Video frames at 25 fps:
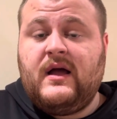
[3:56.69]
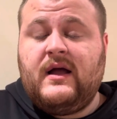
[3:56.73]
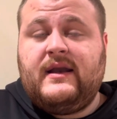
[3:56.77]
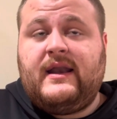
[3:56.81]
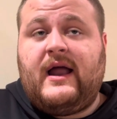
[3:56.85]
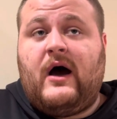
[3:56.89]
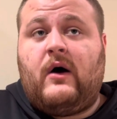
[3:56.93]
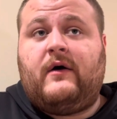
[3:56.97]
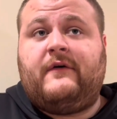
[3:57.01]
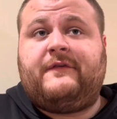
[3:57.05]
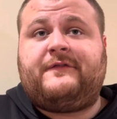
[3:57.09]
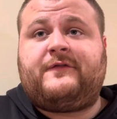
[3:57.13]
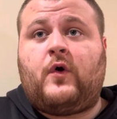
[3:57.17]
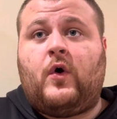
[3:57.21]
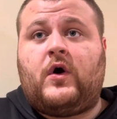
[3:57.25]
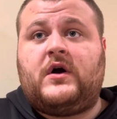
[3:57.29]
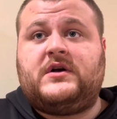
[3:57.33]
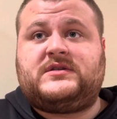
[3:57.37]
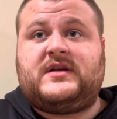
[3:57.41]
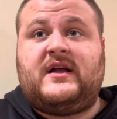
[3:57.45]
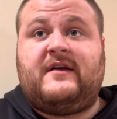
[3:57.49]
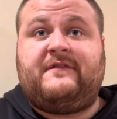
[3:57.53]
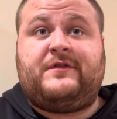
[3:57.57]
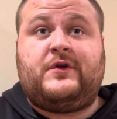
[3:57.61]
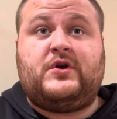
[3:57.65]
Now, of
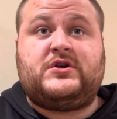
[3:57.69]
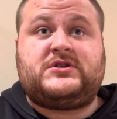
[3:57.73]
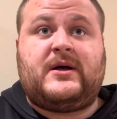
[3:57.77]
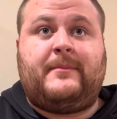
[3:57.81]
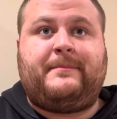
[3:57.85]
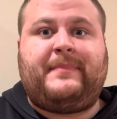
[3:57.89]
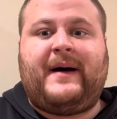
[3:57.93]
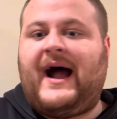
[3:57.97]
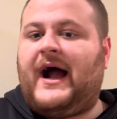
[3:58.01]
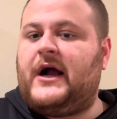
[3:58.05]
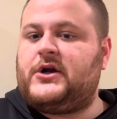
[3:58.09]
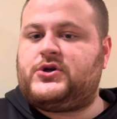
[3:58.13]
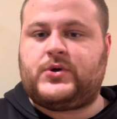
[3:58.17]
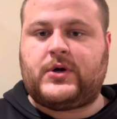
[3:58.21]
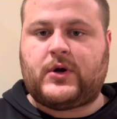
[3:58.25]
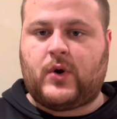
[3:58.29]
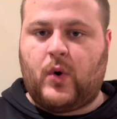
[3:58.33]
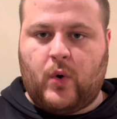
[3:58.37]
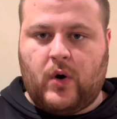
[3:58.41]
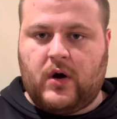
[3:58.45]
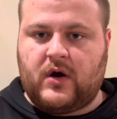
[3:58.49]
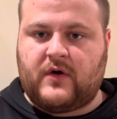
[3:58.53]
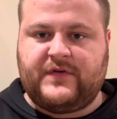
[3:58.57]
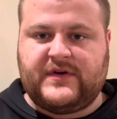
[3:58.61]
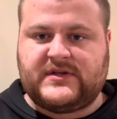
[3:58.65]
course, if there's a Patrick
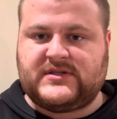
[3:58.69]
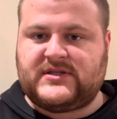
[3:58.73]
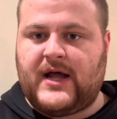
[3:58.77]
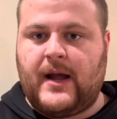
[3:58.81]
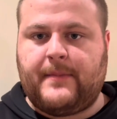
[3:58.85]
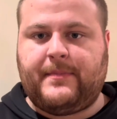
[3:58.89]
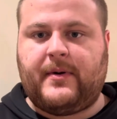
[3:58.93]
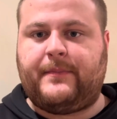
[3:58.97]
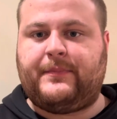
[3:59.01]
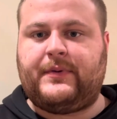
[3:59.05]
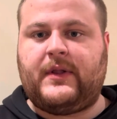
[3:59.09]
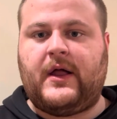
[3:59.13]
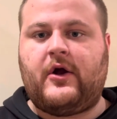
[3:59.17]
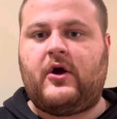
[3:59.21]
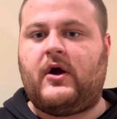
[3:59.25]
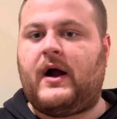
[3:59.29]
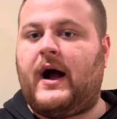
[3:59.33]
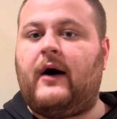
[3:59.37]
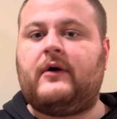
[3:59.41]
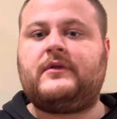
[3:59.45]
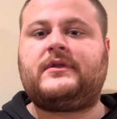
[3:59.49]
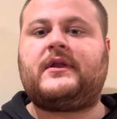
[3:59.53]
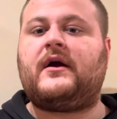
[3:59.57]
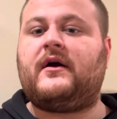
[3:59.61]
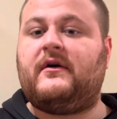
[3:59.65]
Hornqvist type of player
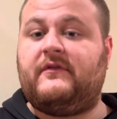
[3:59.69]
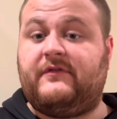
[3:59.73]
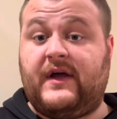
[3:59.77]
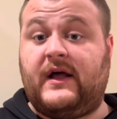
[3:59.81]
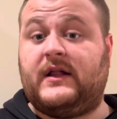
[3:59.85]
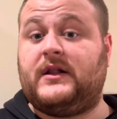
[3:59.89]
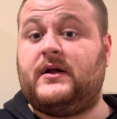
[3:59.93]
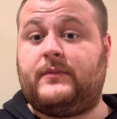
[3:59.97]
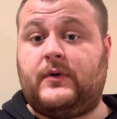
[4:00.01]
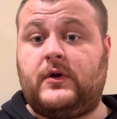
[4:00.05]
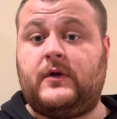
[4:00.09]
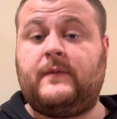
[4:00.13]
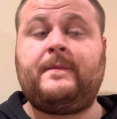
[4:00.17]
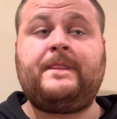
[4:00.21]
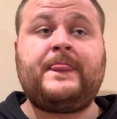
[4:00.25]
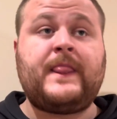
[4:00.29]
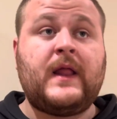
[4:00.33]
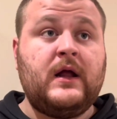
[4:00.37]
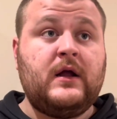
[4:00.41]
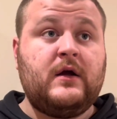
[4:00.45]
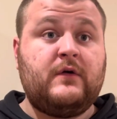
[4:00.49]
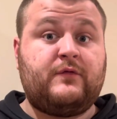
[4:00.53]
out there available